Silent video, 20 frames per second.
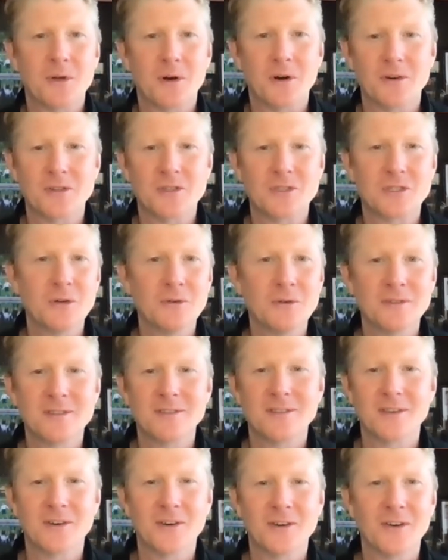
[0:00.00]
our
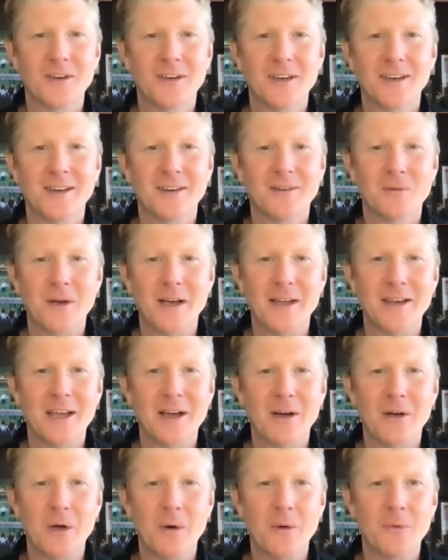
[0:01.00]
students that are right
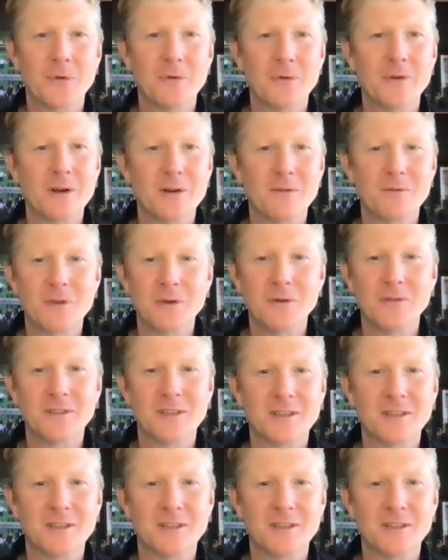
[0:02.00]
now going through interviews?